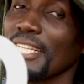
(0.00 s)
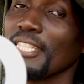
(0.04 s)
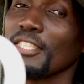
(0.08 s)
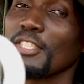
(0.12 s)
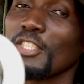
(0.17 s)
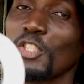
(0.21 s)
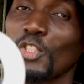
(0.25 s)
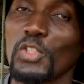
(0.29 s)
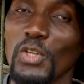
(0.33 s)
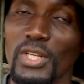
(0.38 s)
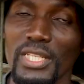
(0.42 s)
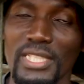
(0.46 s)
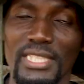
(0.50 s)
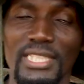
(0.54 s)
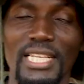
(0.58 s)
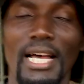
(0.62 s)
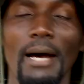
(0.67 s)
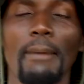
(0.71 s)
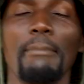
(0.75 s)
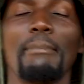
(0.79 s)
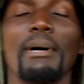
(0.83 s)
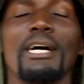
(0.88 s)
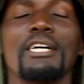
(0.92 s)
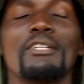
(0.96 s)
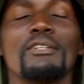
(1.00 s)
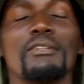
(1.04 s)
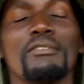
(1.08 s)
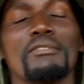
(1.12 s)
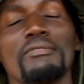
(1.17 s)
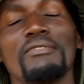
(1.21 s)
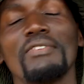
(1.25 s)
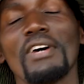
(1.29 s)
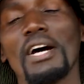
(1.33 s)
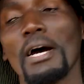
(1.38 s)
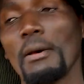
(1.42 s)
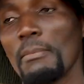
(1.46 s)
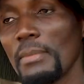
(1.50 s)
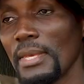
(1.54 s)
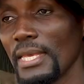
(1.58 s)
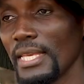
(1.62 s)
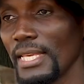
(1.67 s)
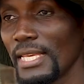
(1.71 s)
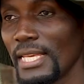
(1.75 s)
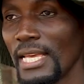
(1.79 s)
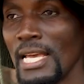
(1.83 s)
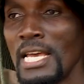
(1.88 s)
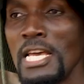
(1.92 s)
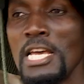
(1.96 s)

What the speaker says: and stress are part of farming.